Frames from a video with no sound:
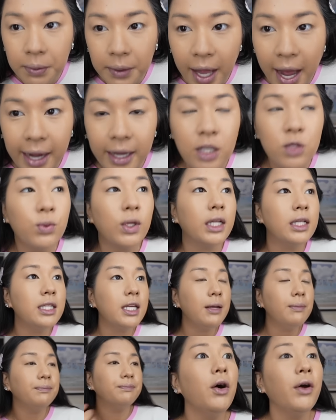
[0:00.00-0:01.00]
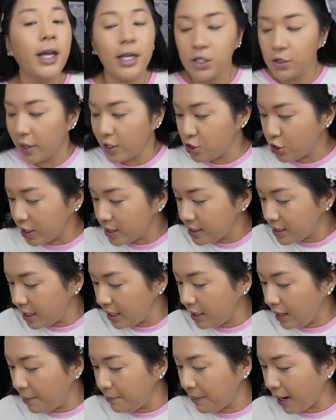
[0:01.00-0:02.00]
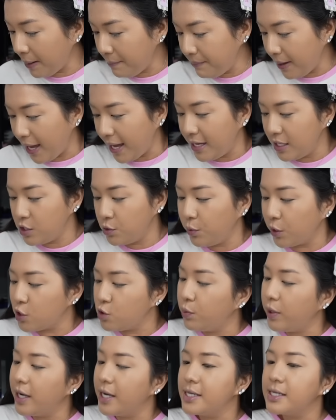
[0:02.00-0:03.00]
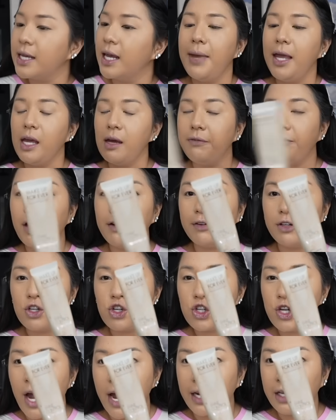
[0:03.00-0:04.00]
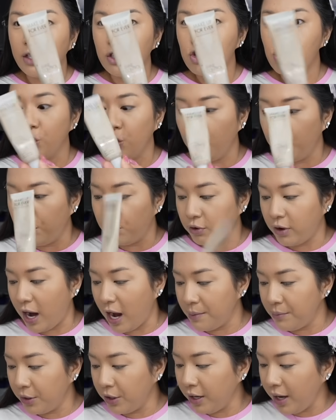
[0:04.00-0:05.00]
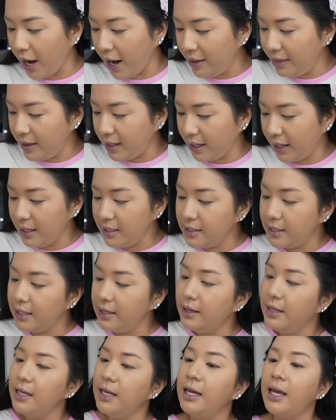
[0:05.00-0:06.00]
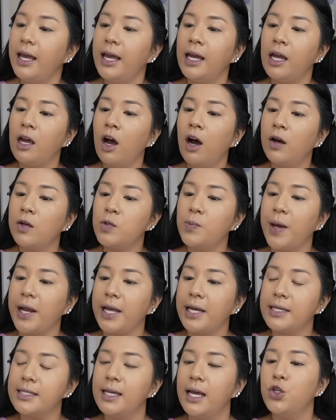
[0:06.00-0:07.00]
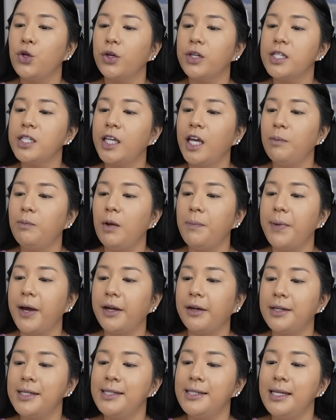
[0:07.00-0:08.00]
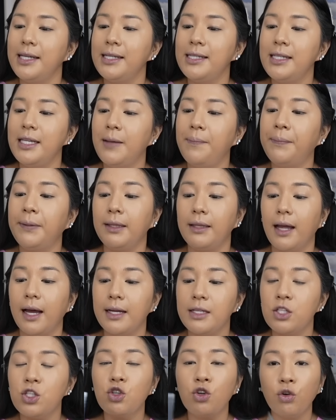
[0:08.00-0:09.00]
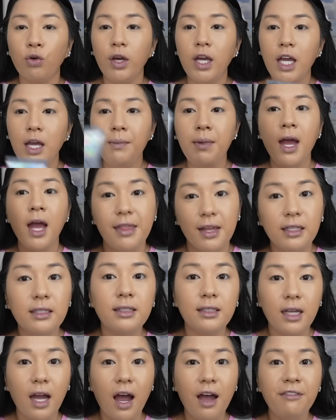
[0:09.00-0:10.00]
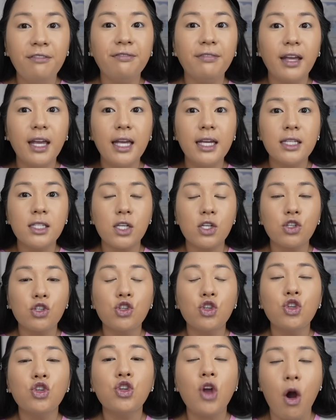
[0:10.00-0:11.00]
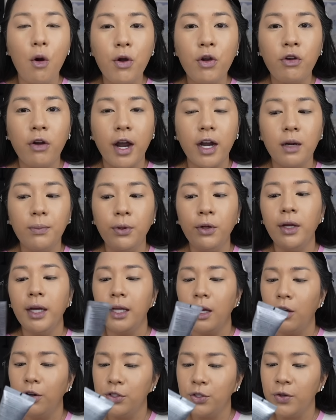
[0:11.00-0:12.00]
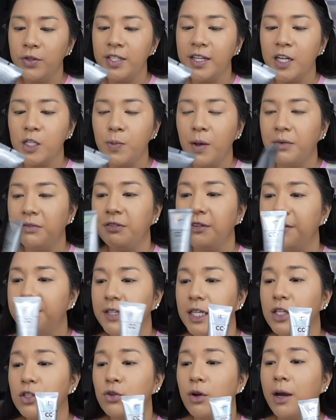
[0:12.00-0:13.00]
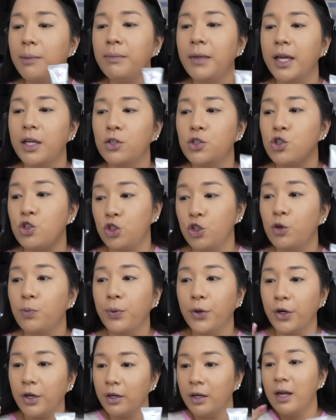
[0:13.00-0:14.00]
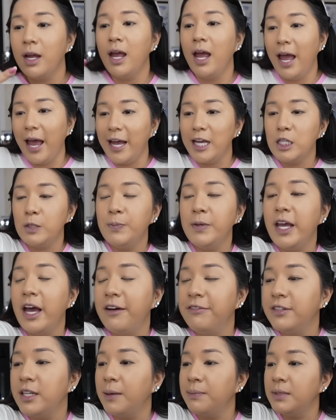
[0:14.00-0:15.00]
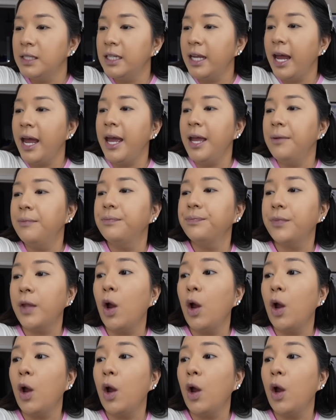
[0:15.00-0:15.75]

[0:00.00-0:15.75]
black as we can see. Okay, so I just did my base, which was Makeup Forever Shine Control Primer and then I did the Cosmetics Your Skin But Better CC Plus Cream. This stuff is so incredible. It also has an SPF 50, so I'm like super SPF'd up today